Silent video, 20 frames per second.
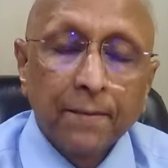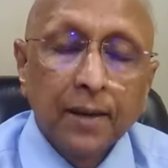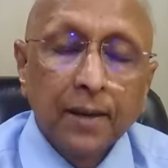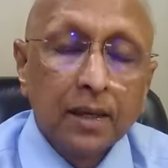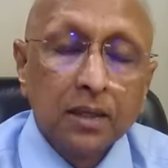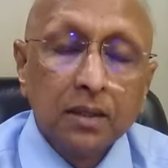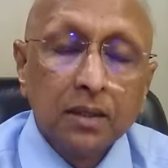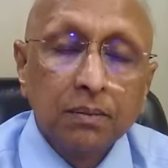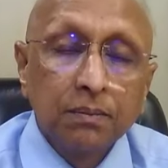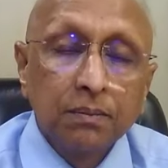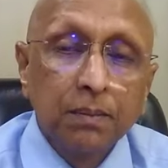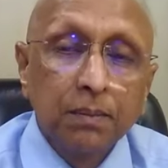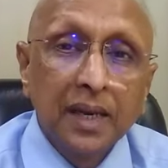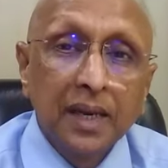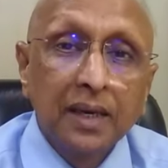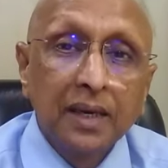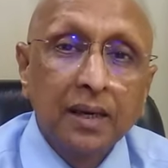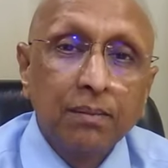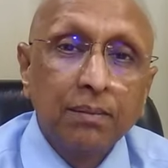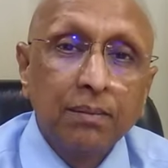It is
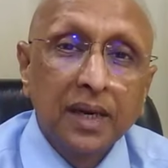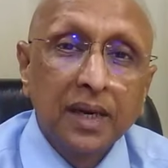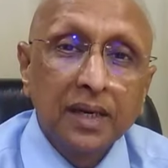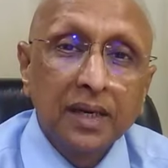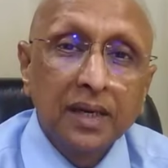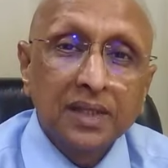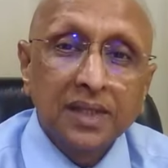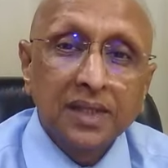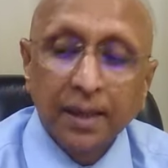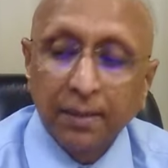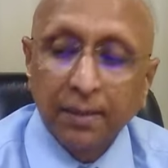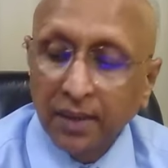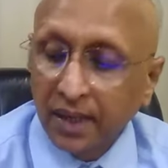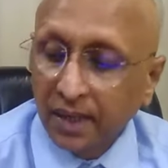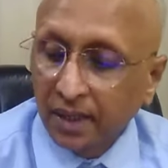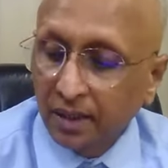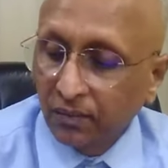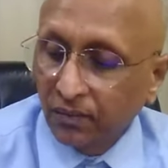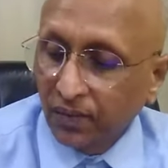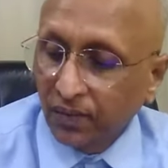biggest
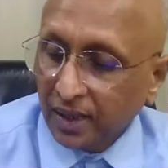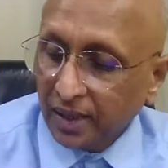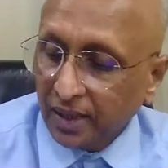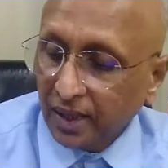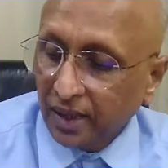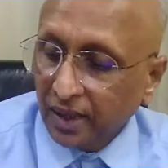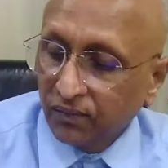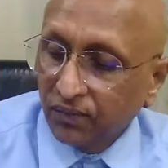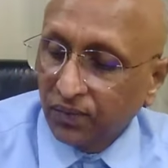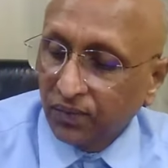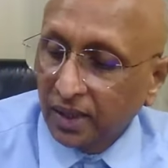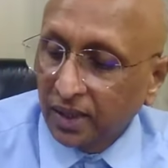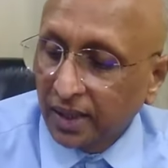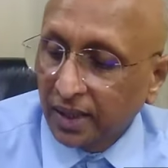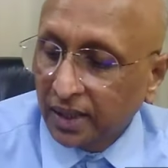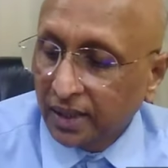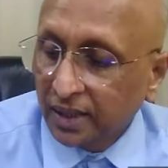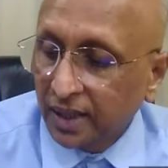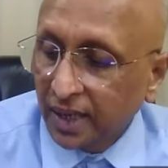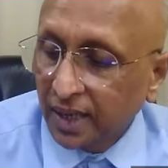remedy. In fact, I feel
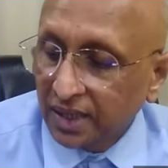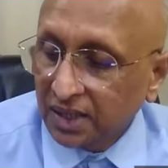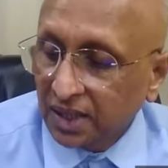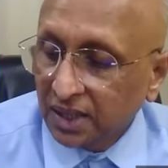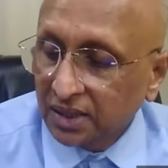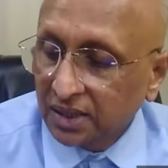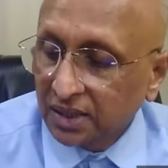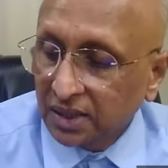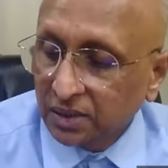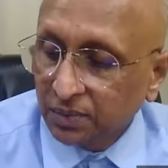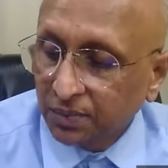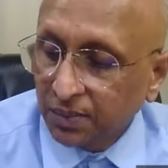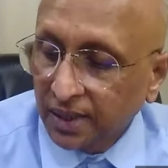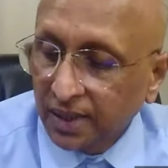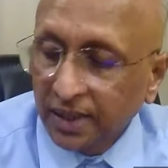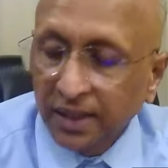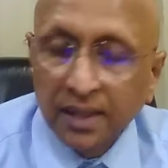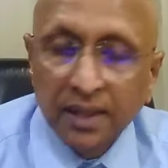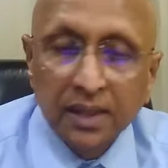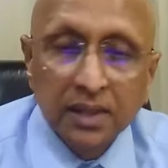that Nash has
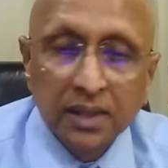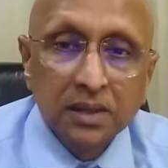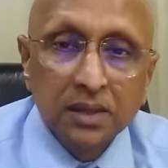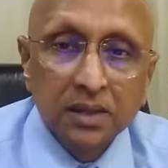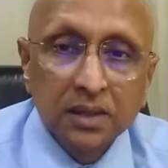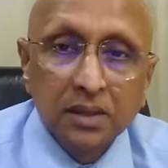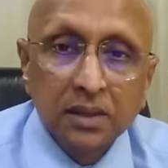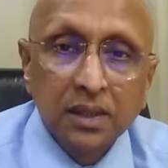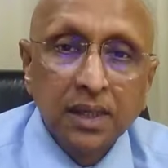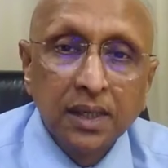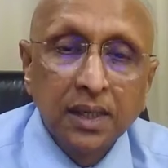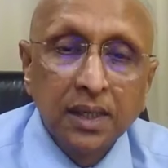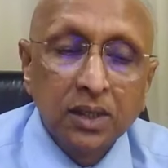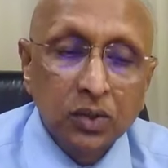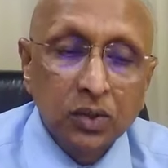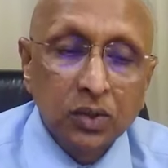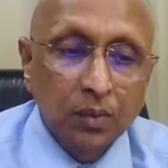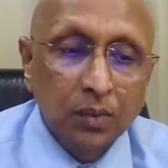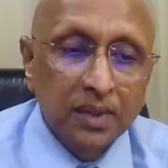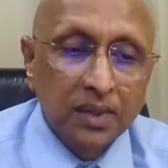explained in his
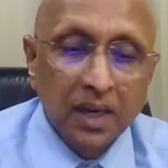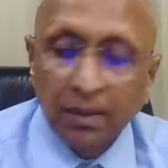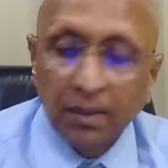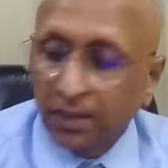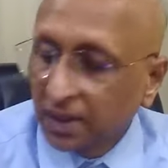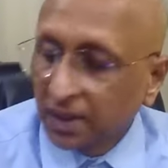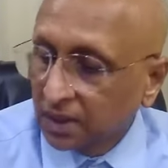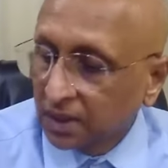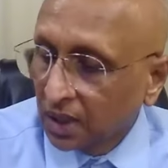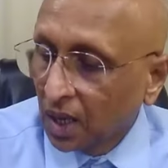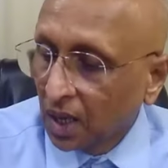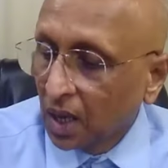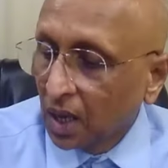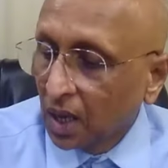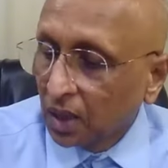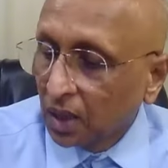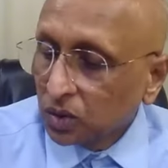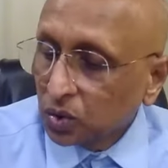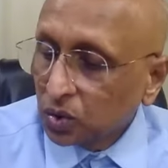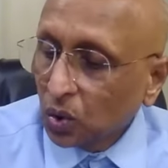leaders of therapeutic.
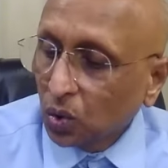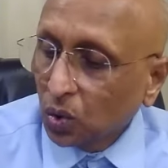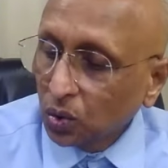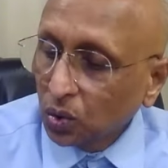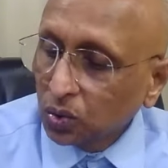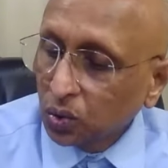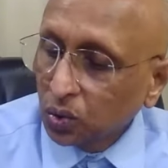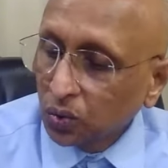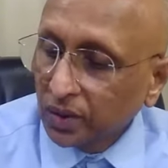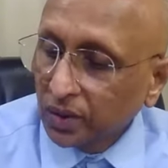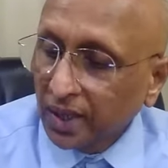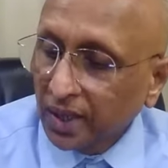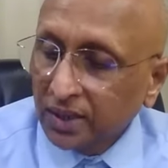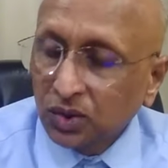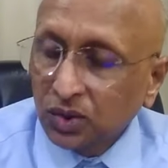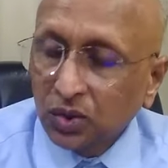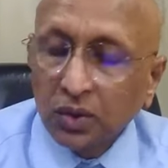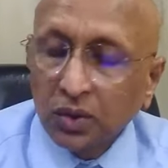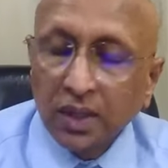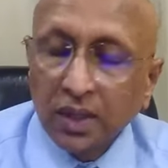So go through
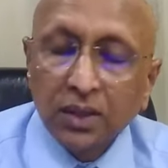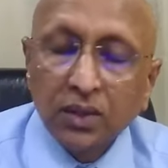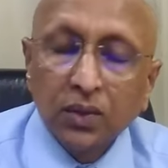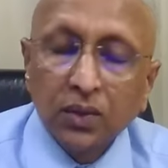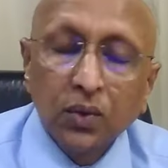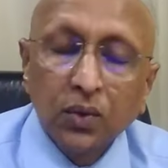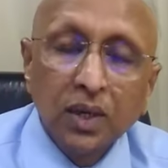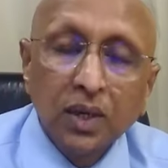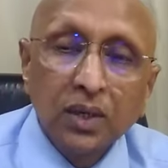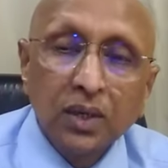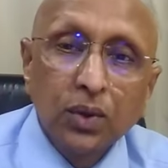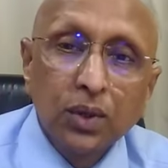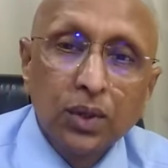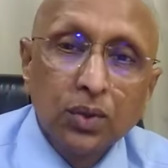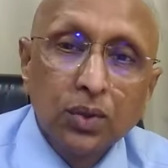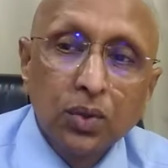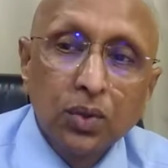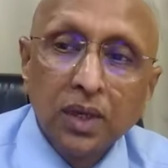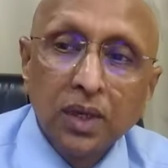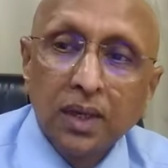that so that you will
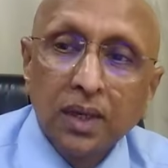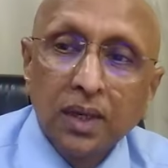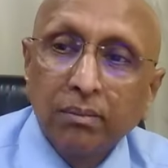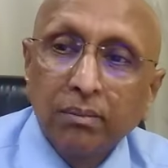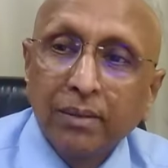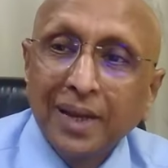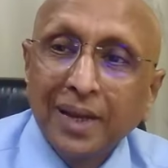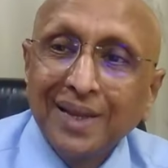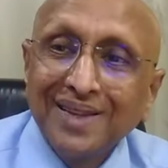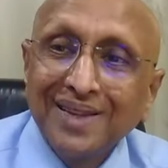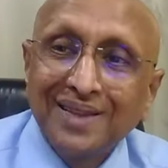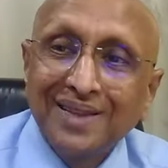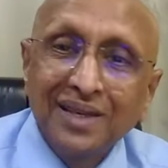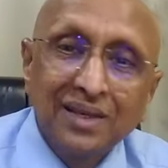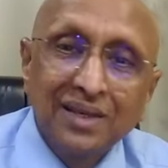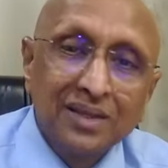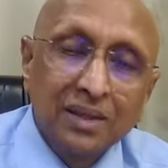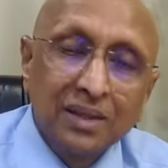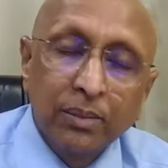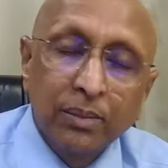going to learn many
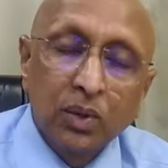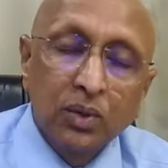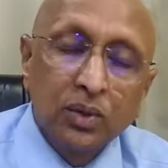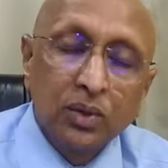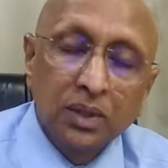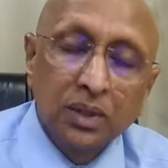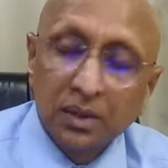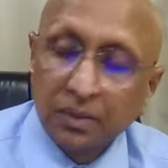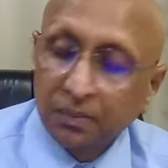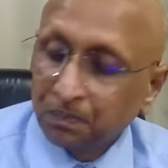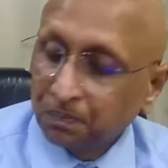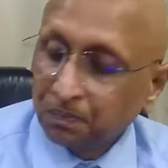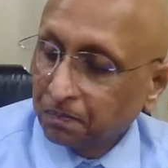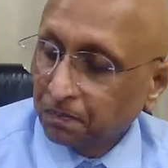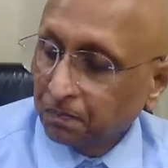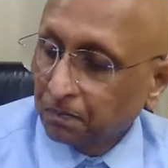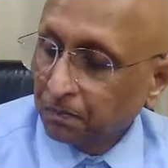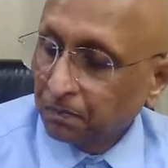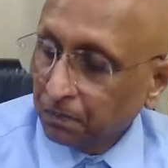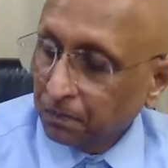things about
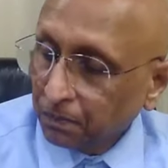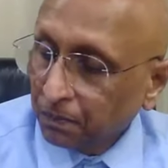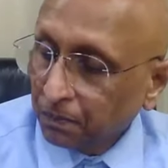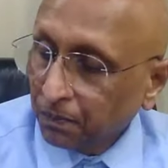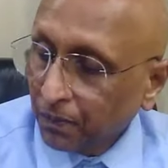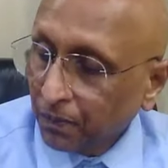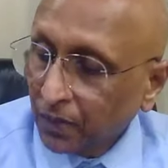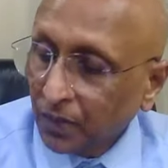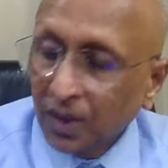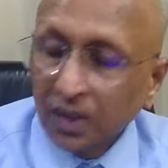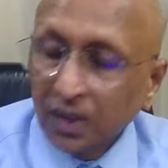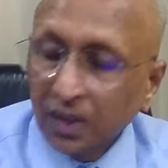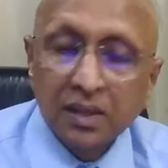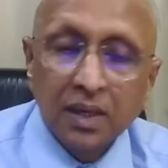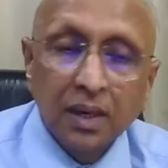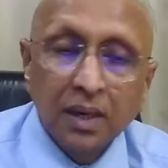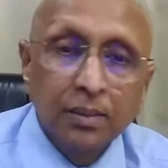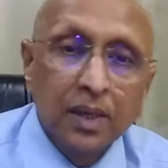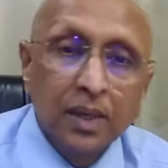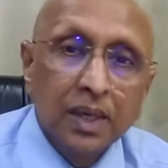this
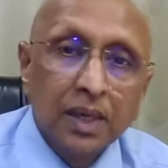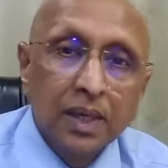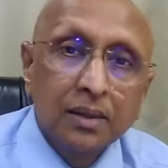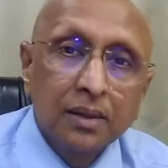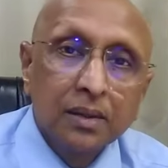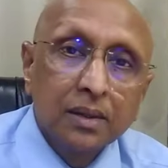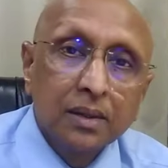remedy.